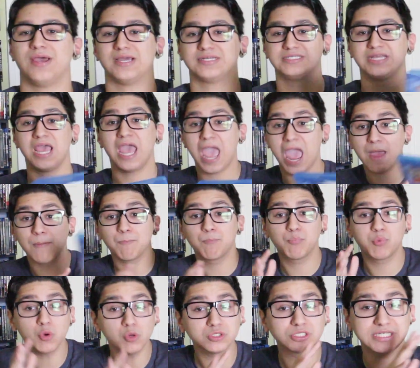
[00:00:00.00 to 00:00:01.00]
eggs. And
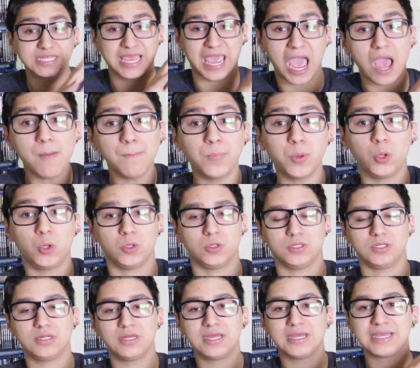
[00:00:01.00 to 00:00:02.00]
Bruce
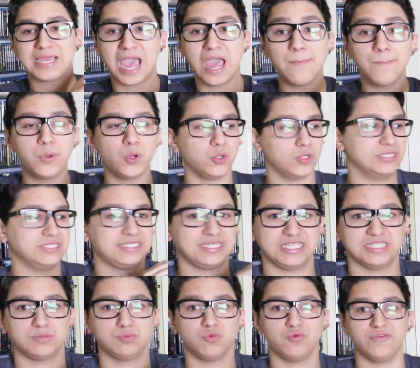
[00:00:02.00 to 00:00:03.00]
Campbell is in
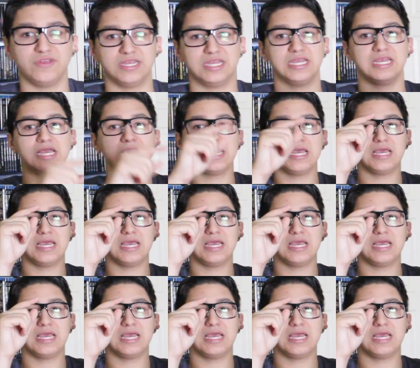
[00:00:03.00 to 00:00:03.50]
this movie.